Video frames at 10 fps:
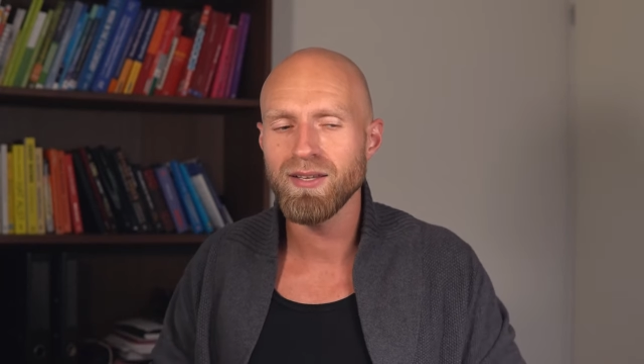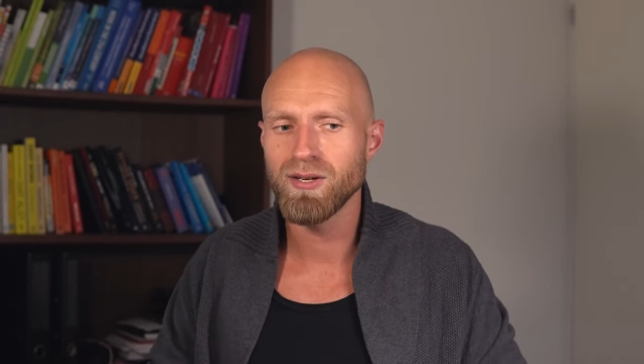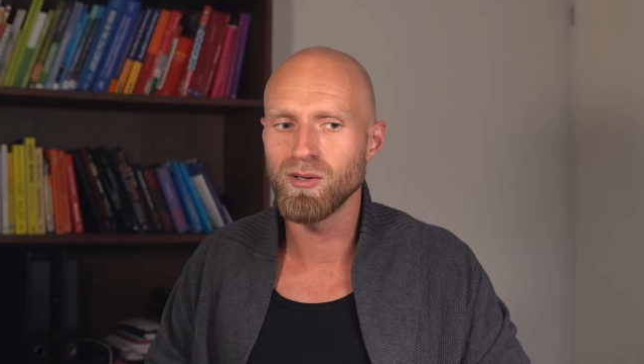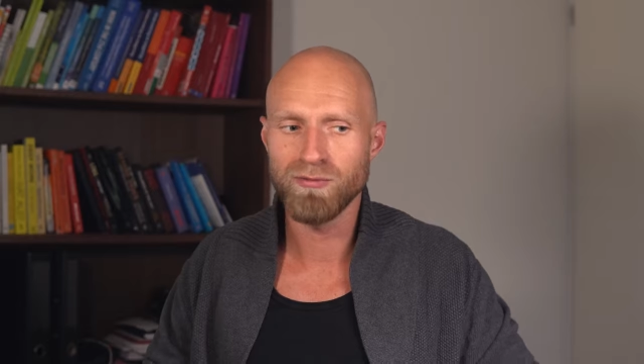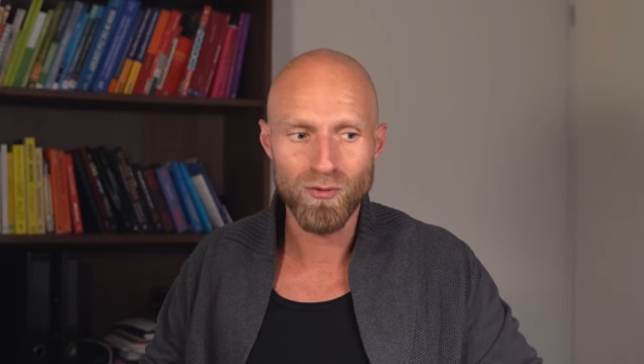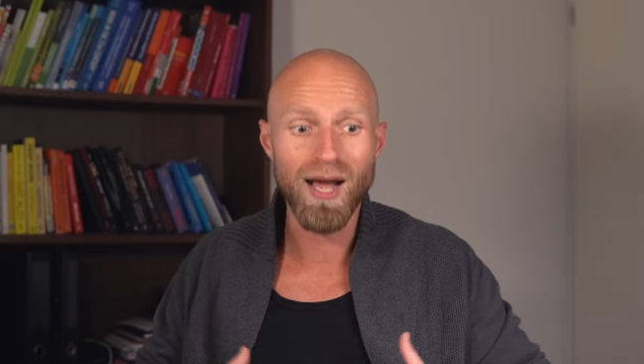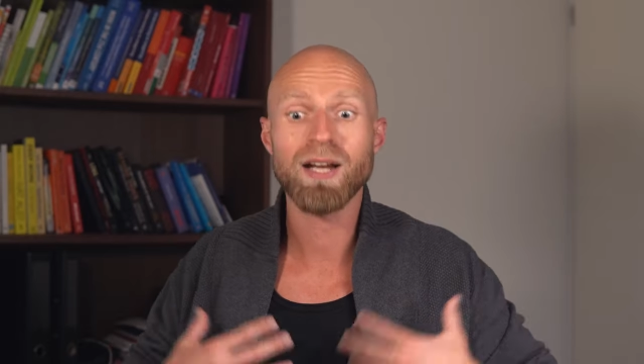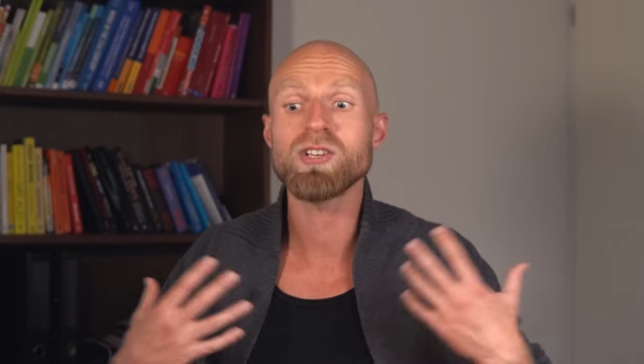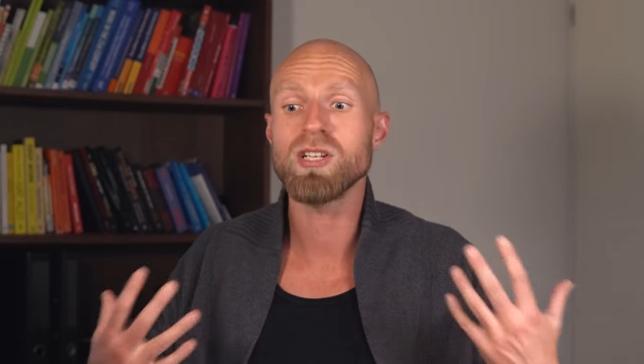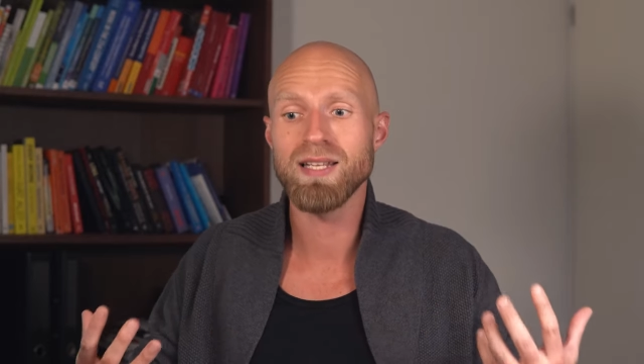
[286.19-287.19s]
You know, if you
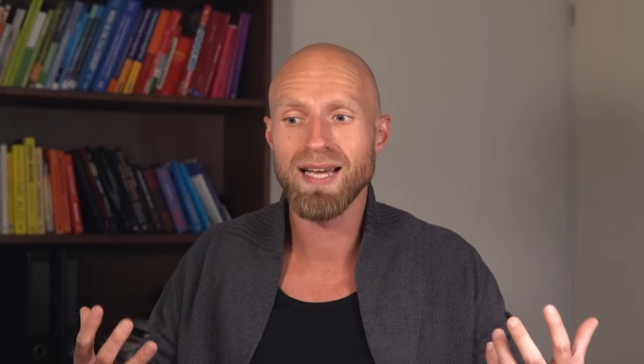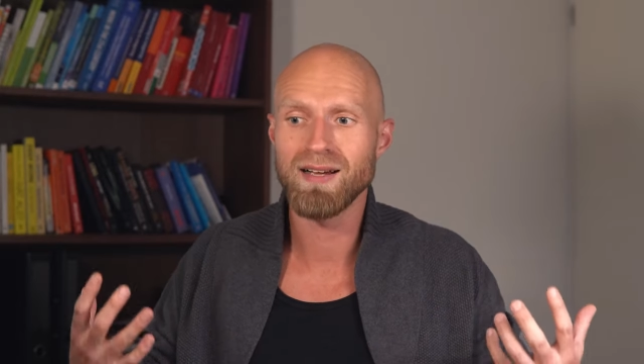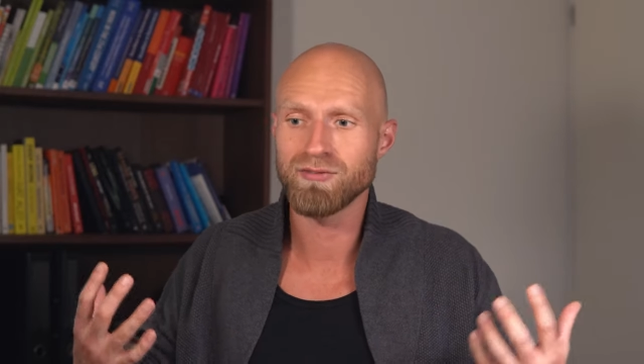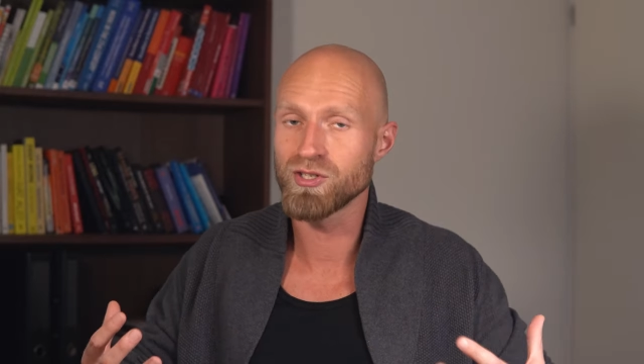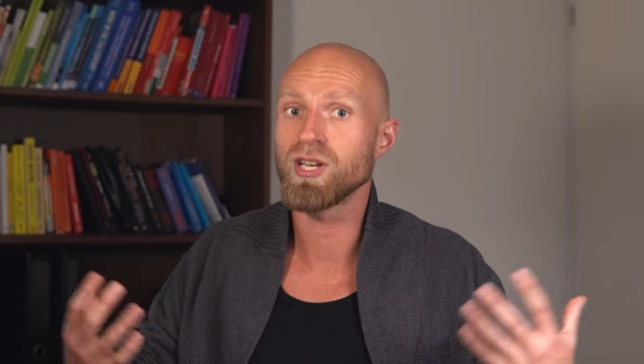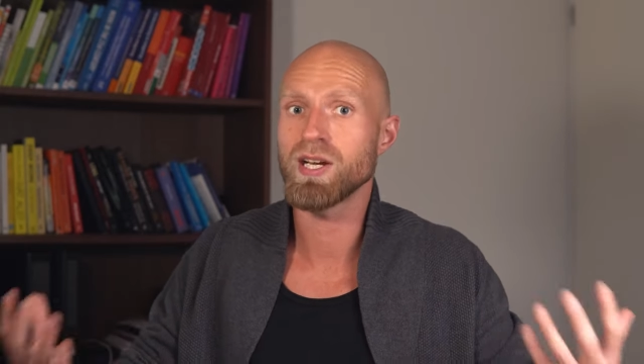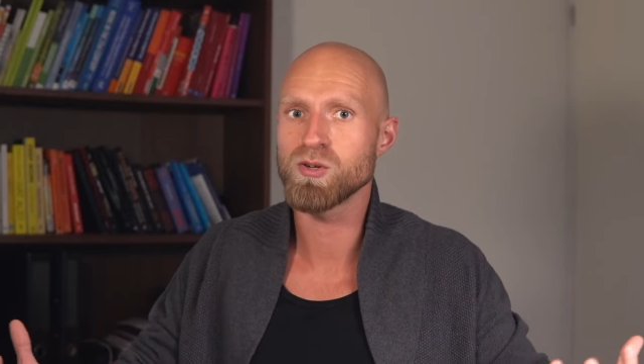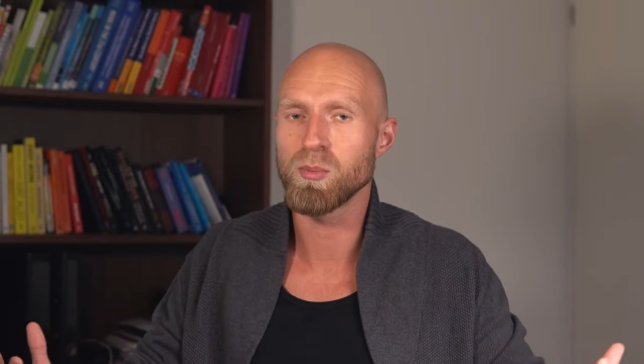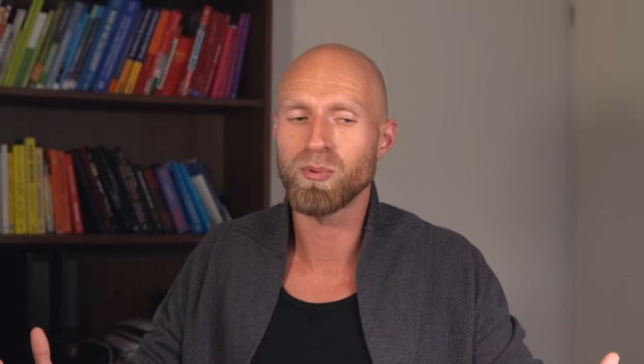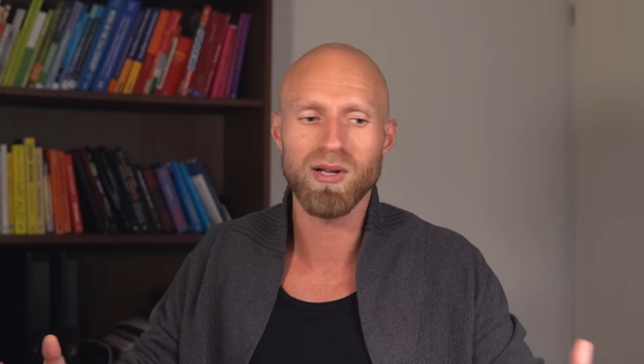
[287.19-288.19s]
actually have a
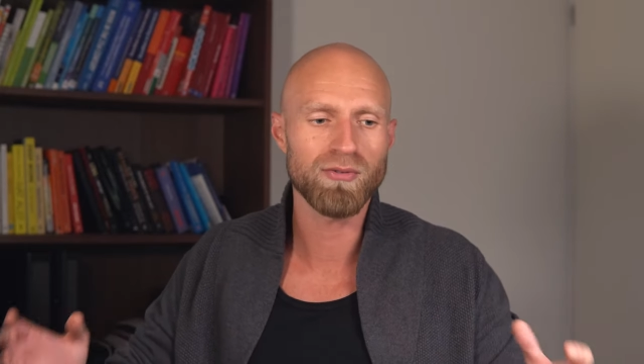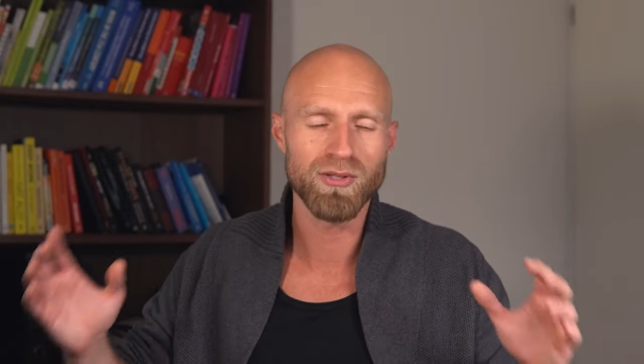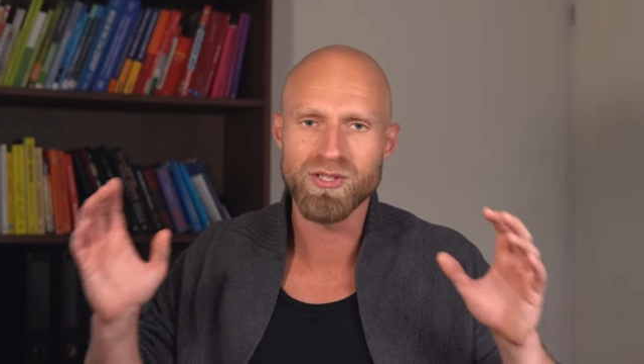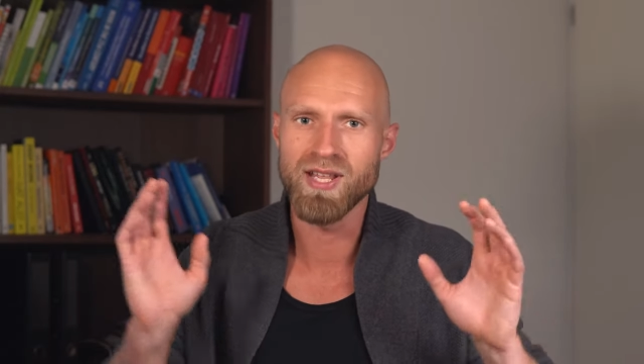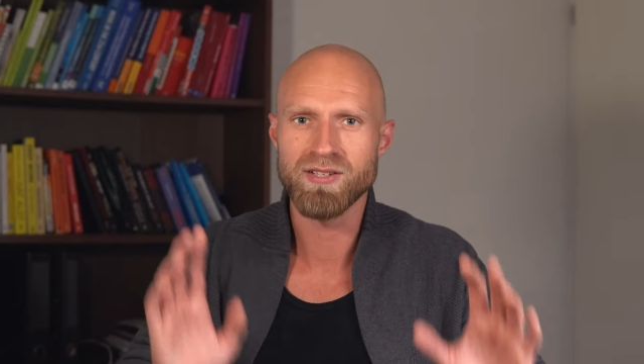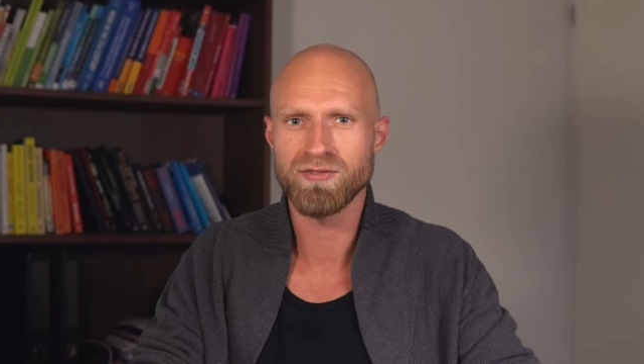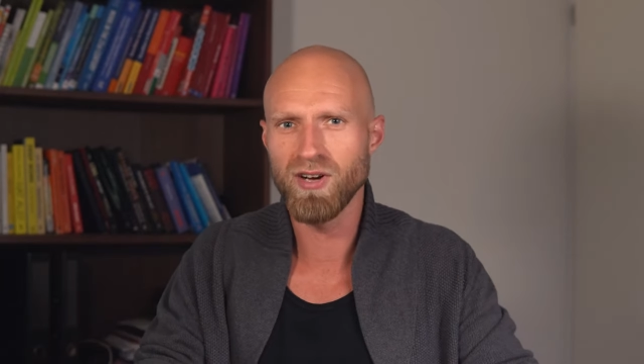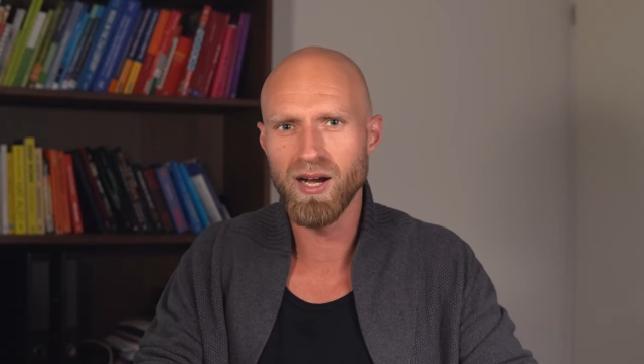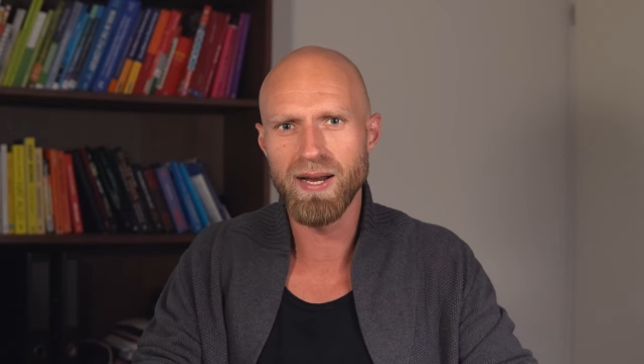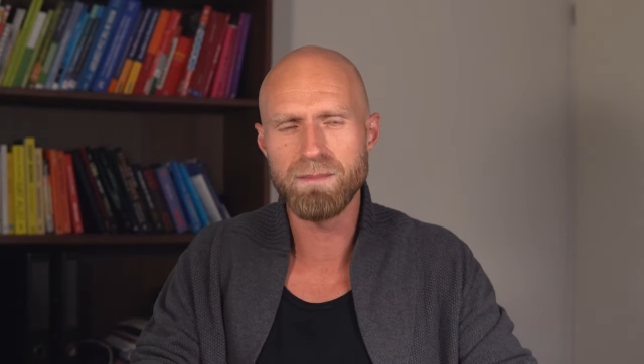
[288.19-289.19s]
sexual preference, that's
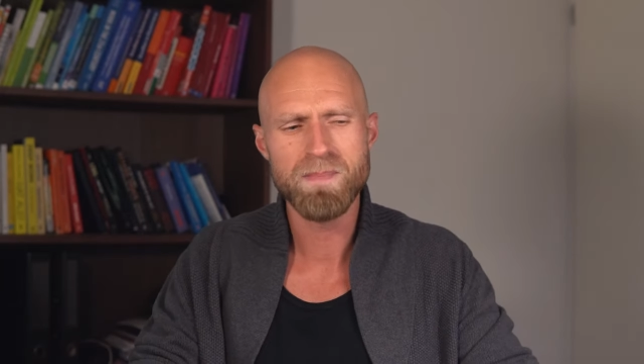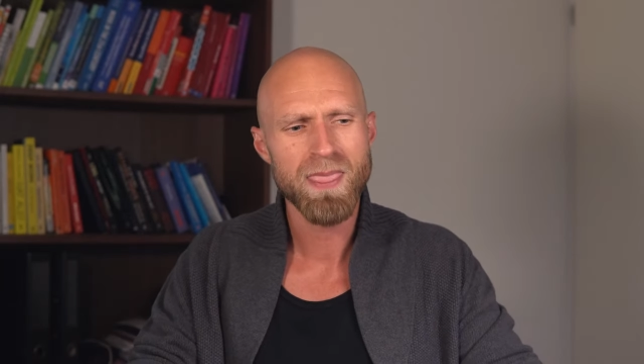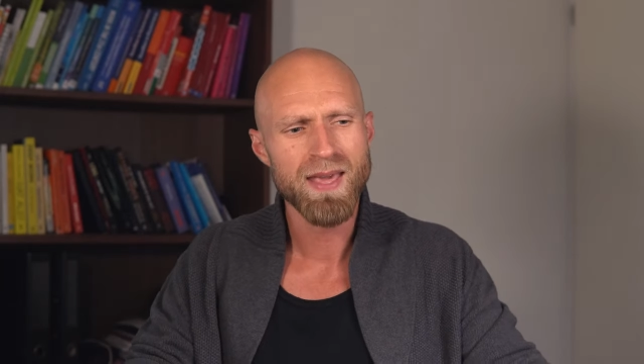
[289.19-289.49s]
fine.